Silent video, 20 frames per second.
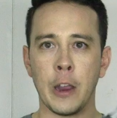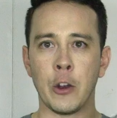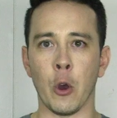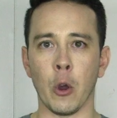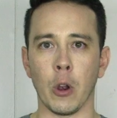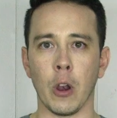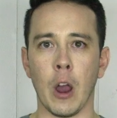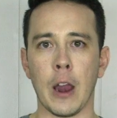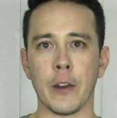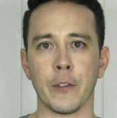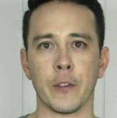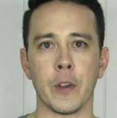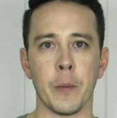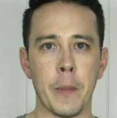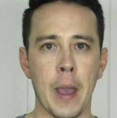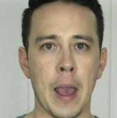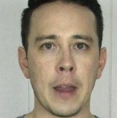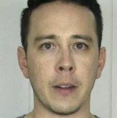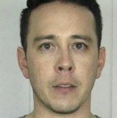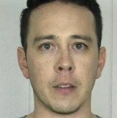Now, I know a lot of
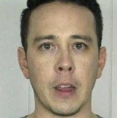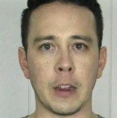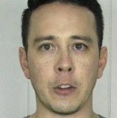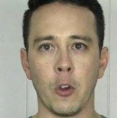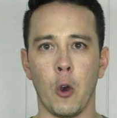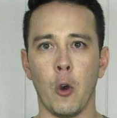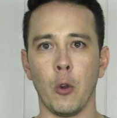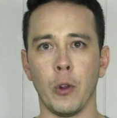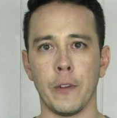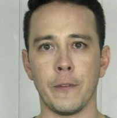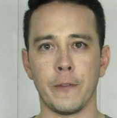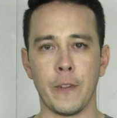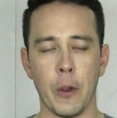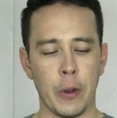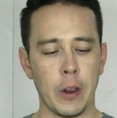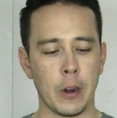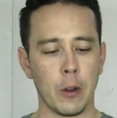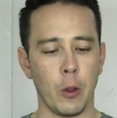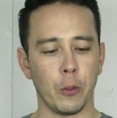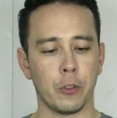combatants like to hold it
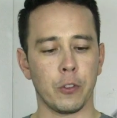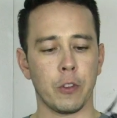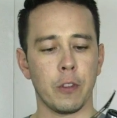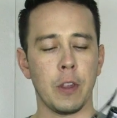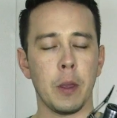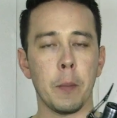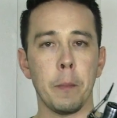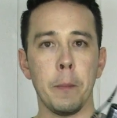very close to